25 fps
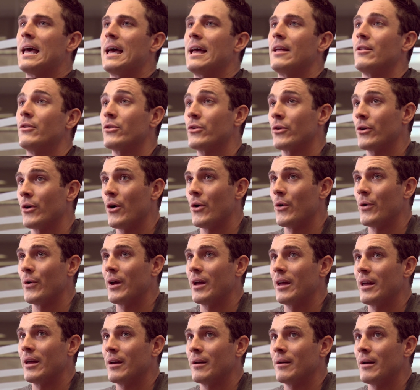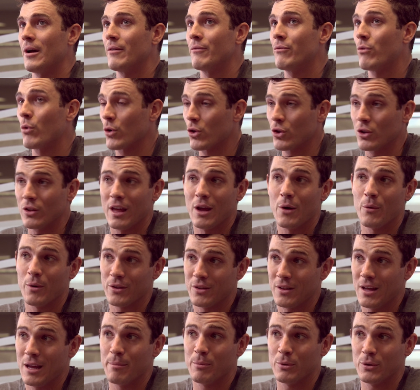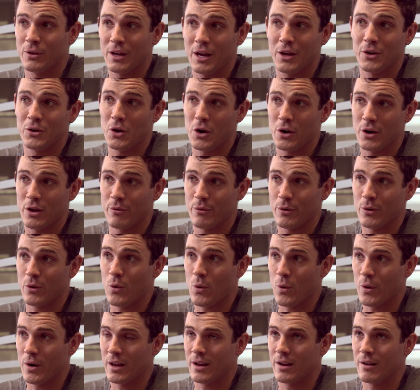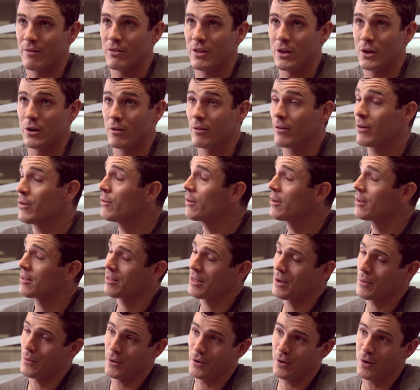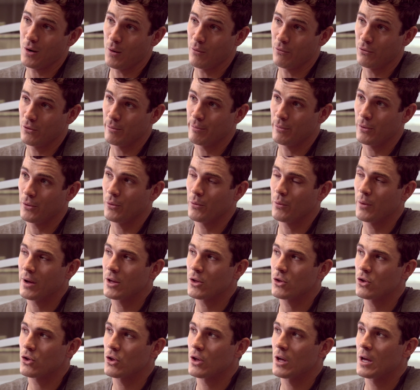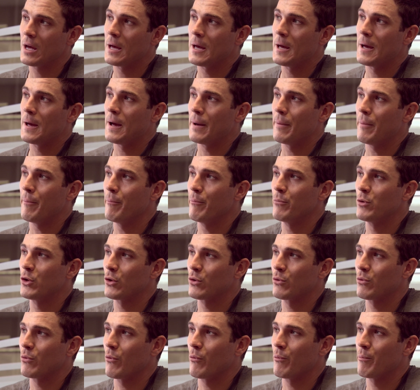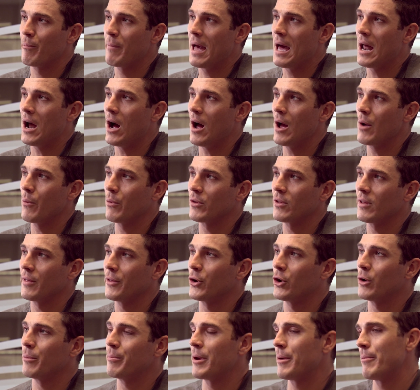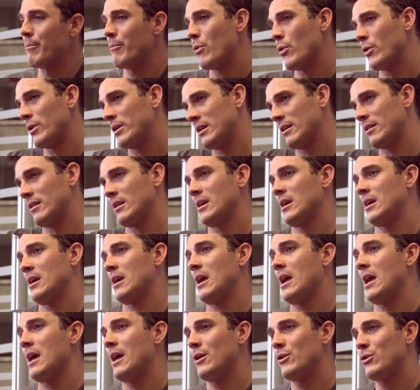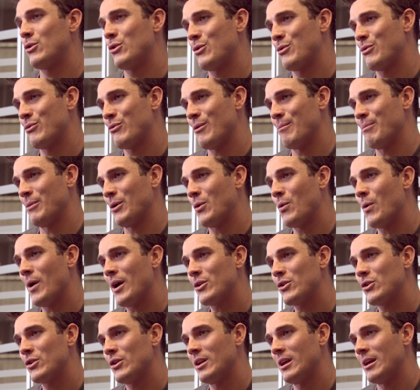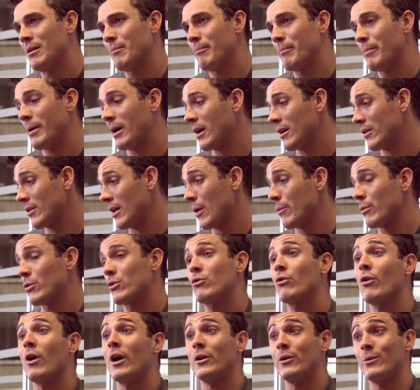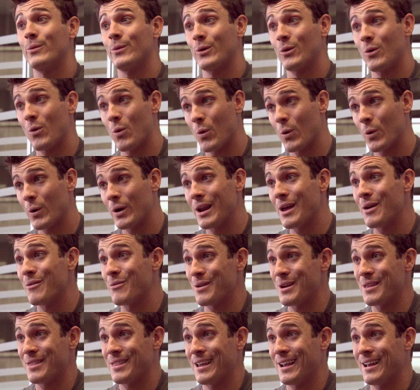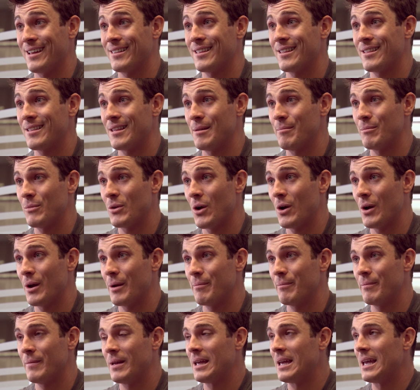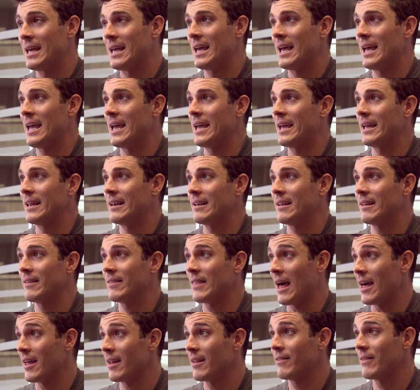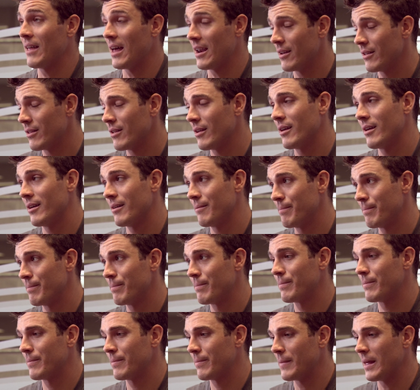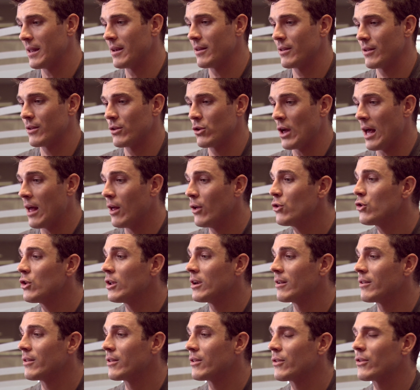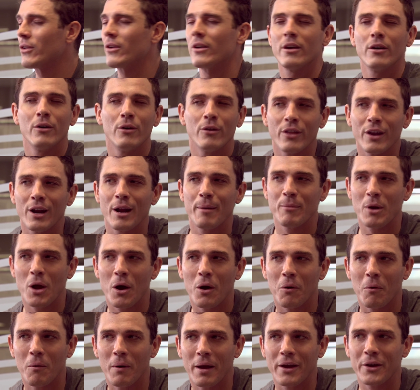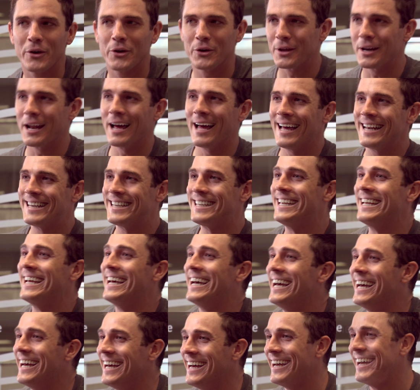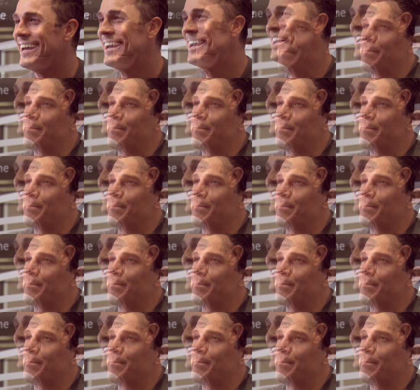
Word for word: And so, uh, unfortunately, I wasn't able to get an audio recording of the interview because they weren't comfortable, which just meant I was a little bit more disengaged from the questioning because I was trying to record everything at the same time. And that, that, is, a, that is a challenge and a skill that I'm not quite good at.